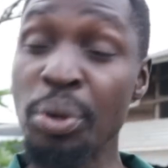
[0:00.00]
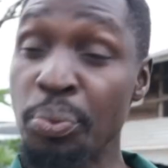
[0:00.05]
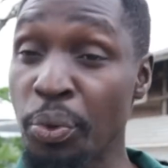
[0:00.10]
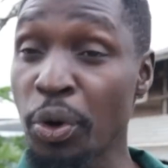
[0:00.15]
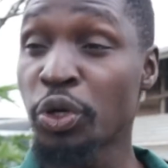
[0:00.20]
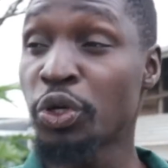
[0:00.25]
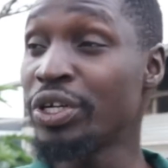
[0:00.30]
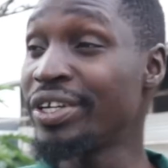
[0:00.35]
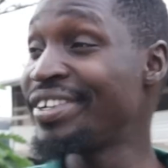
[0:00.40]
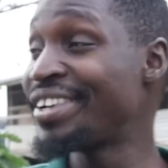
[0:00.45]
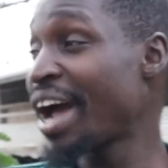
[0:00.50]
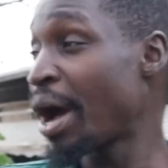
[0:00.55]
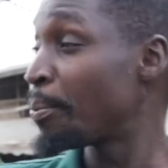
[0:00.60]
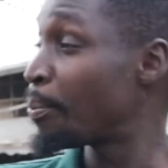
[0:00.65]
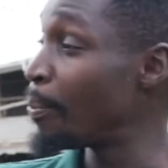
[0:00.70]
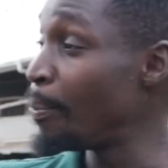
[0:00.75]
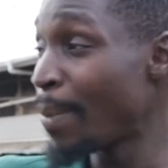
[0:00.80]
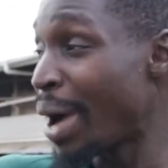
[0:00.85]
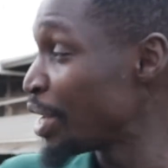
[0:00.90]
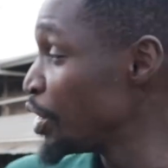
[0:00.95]
people
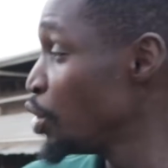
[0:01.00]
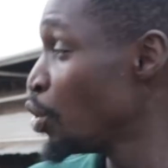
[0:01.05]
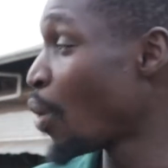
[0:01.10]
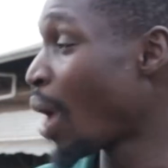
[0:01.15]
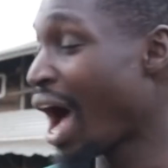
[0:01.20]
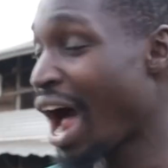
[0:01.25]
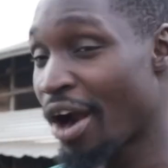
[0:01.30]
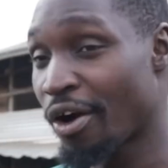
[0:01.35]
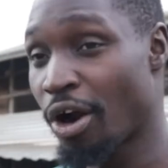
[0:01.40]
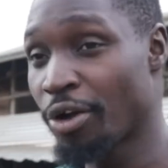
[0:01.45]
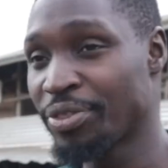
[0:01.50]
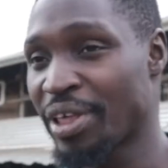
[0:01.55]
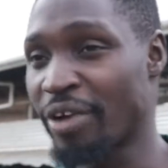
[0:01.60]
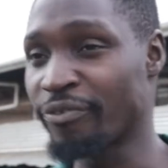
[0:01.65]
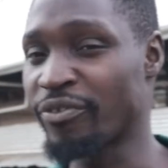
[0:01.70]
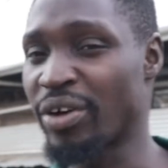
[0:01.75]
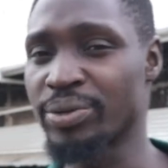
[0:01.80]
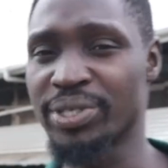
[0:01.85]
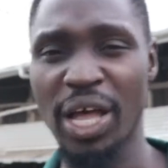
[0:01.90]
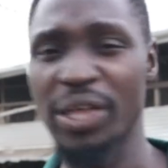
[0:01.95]
dump manure around their
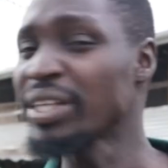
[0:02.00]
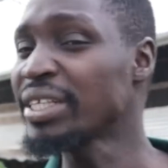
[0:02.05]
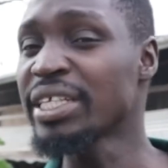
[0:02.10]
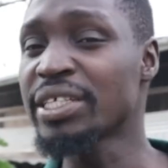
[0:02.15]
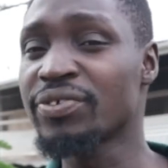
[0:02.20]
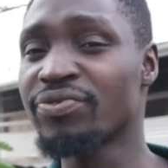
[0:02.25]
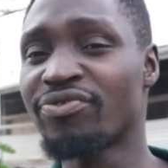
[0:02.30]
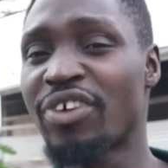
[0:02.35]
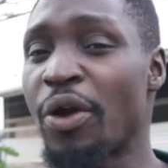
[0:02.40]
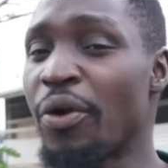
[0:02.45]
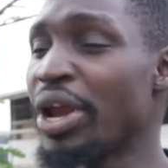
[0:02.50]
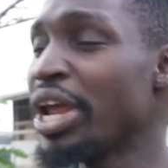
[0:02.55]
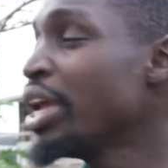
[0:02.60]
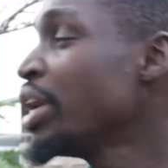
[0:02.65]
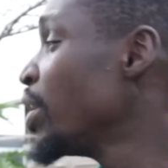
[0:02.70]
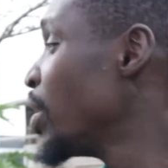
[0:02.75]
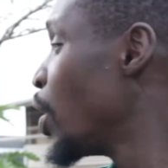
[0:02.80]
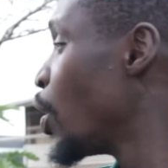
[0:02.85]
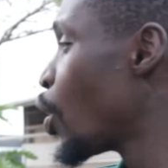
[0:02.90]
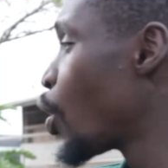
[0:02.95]
farms. Now this is very
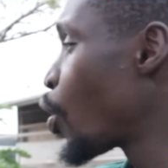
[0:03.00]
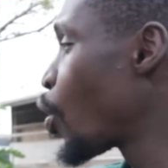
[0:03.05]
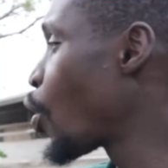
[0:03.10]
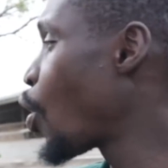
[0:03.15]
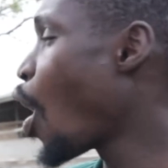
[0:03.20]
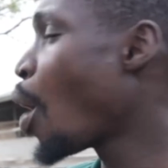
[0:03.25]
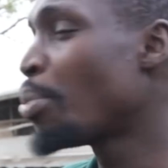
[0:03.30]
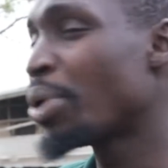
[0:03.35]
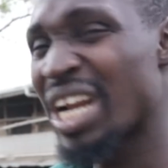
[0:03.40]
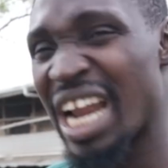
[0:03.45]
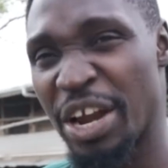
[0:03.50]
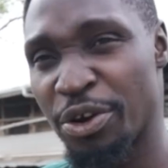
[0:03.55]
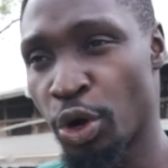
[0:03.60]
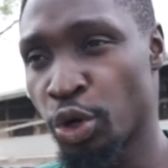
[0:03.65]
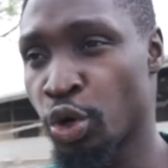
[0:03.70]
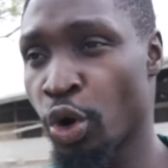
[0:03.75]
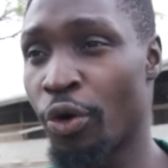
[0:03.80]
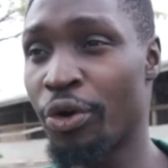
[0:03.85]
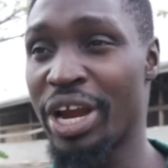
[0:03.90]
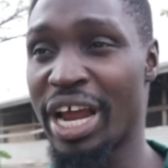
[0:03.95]
common and
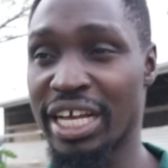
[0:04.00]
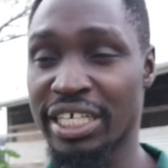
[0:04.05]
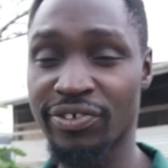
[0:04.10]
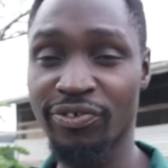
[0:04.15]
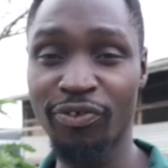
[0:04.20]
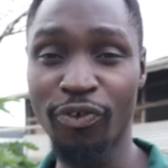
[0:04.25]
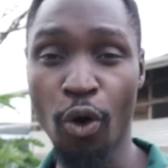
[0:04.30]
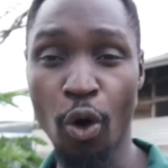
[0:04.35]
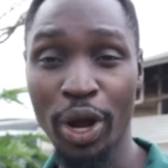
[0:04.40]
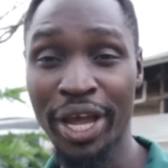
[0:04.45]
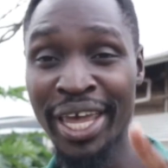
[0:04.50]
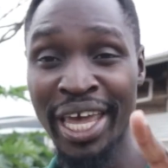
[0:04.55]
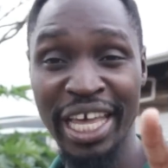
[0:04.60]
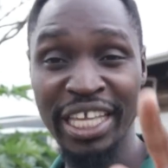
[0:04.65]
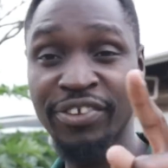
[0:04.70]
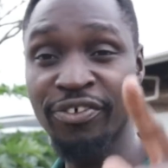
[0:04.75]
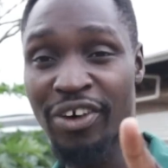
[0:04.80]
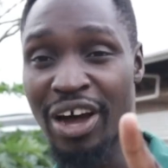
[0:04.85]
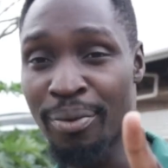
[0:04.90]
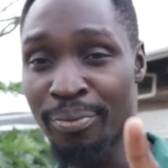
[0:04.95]
notorious for
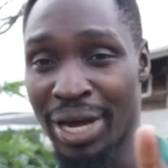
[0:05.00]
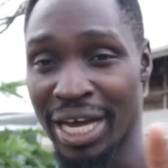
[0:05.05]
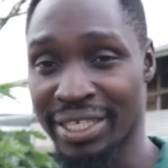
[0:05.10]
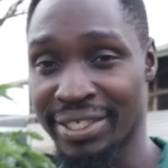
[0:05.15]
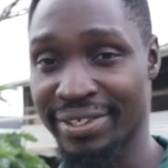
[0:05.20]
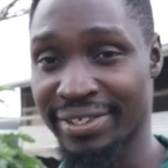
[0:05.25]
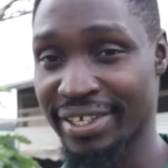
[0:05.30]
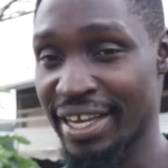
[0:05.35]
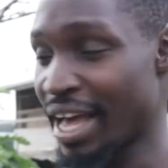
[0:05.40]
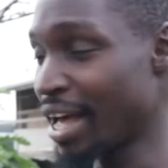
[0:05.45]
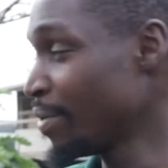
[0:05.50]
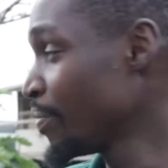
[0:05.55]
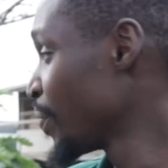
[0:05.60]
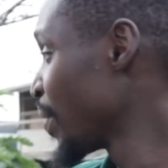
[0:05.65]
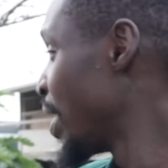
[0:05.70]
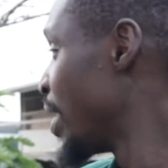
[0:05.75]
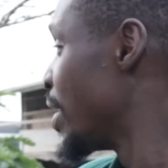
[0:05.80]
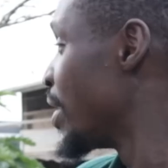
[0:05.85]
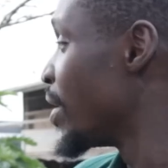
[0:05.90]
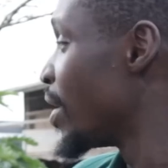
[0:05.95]
cage farmers. Yeah,
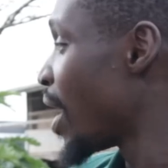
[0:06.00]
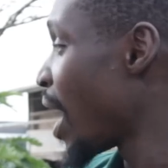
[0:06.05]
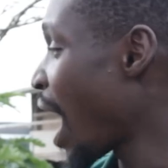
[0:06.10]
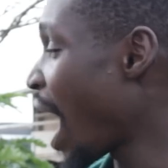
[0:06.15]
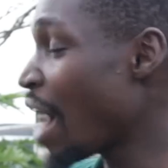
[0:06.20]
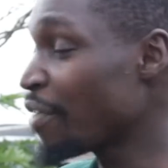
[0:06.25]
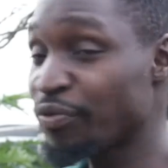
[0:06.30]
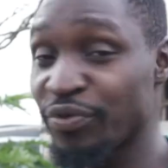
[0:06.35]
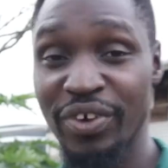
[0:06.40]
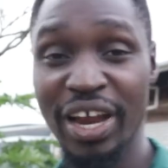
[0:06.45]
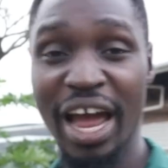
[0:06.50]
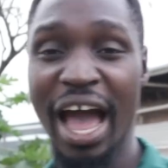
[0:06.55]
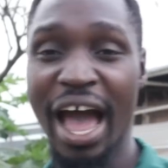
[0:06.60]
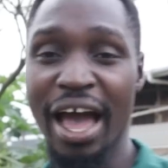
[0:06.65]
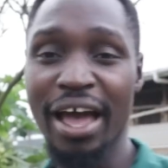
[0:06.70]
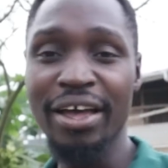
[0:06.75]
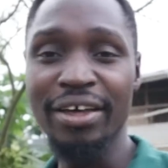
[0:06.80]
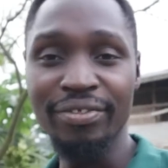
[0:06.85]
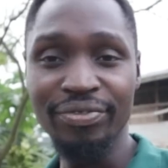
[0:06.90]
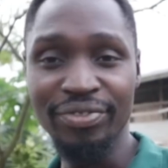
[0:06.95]

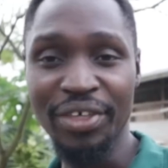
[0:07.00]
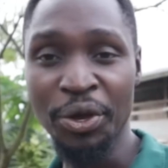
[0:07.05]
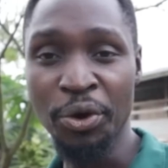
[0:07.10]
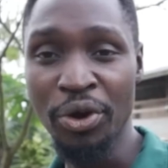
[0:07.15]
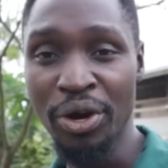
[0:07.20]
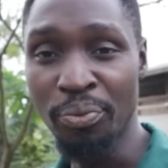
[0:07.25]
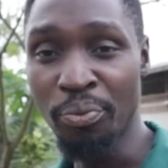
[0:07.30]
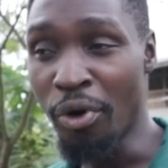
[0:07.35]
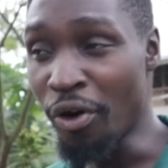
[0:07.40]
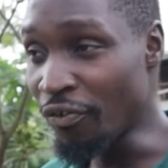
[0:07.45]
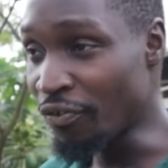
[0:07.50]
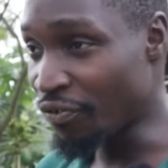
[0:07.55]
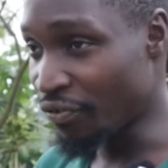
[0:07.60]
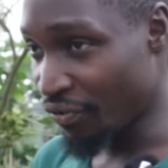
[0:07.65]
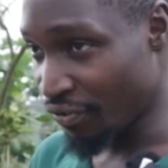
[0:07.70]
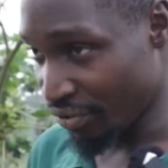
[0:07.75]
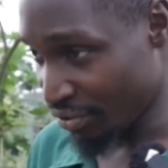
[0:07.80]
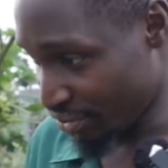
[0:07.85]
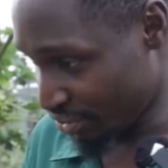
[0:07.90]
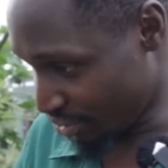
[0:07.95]
after they remove
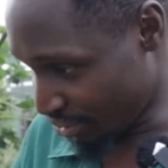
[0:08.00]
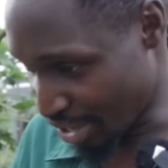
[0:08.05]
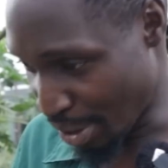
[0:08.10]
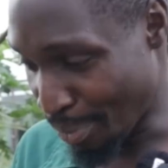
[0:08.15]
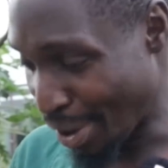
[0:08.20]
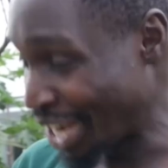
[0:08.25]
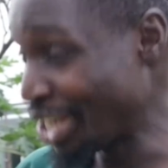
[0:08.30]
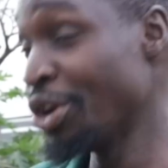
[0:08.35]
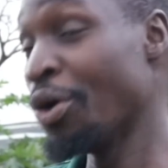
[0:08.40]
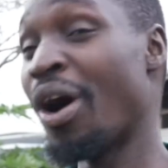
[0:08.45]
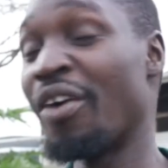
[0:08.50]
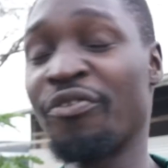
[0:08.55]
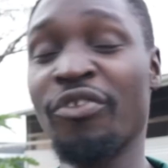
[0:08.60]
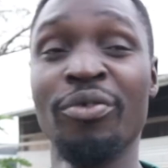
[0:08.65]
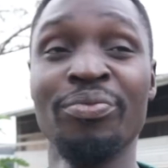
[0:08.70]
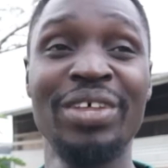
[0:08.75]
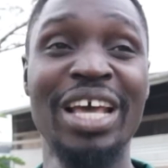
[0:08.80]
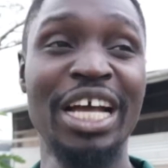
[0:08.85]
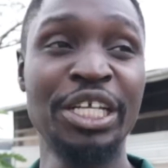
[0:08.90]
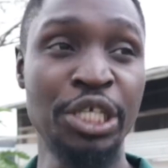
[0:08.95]
the manure
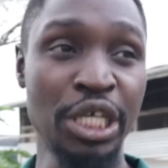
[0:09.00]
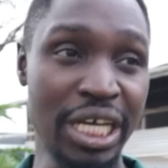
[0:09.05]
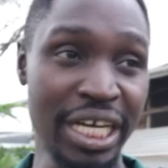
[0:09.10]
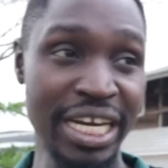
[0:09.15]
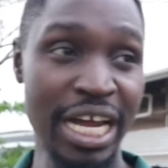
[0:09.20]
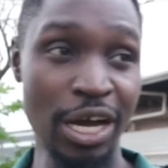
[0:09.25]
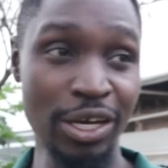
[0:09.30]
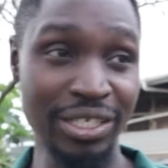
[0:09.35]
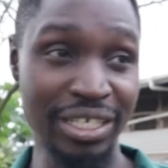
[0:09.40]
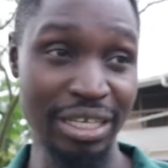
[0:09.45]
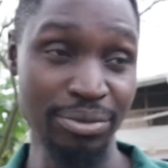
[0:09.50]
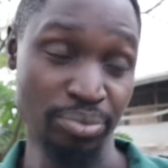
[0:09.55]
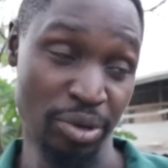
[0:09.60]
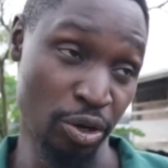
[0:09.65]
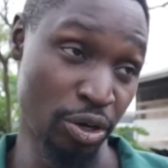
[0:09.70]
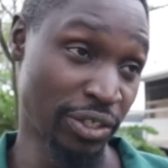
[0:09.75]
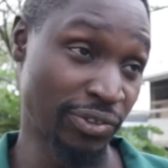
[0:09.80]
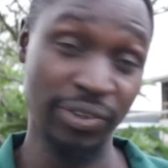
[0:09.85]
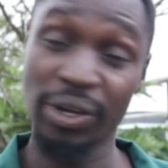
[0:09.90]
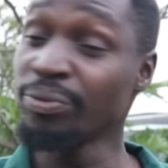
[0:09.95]
from their chicken houses,
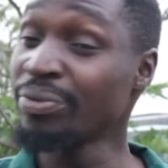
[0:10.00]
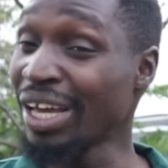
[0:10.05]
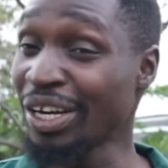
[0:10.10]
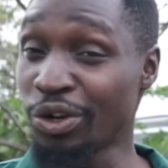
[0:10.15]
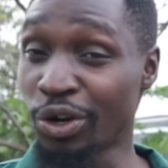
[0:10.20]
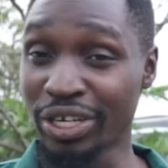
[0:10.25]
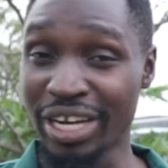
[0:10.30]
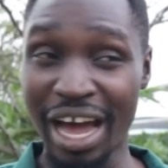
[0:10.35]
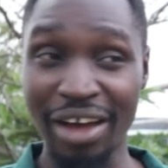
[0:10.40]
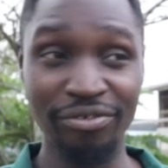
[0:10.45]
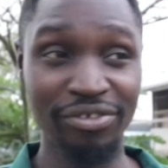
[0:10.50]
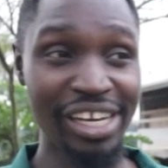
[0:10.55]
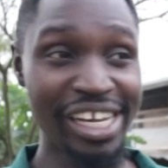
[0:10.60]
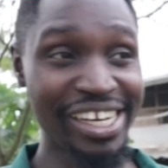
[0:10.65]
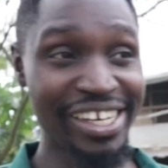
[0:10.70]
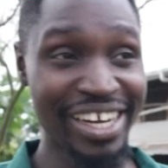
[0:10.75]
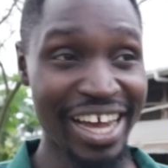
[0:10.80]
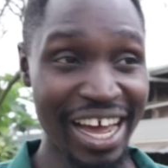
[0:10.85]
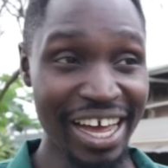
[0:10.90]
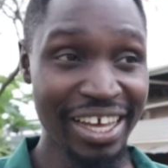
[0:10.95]
because when they don't have
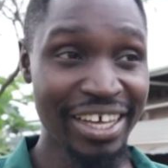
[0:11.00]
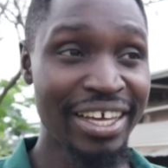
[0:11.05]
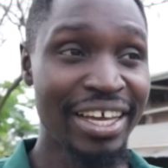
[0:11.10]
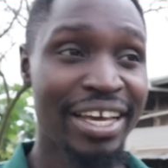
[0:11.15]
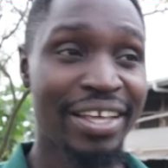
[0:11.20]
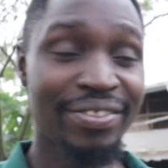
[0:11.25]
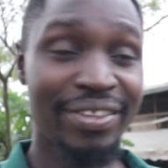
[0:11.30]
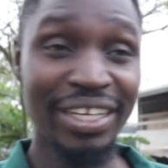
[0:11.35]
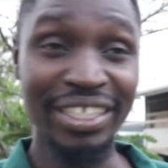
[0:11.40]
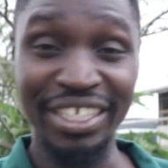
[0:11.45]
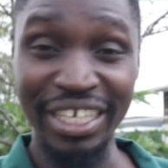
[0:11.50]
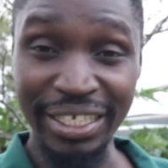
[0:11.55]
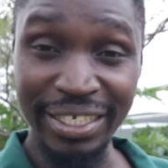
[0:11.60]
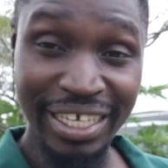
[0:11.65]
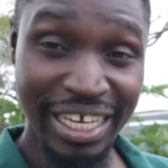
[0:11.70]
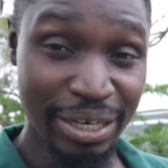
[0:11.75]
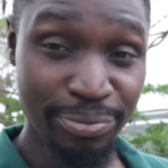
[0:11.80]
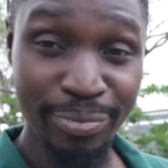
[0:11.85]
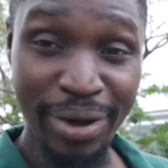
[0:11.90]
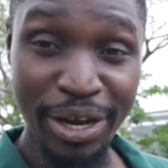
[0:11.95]
litter, they'll just get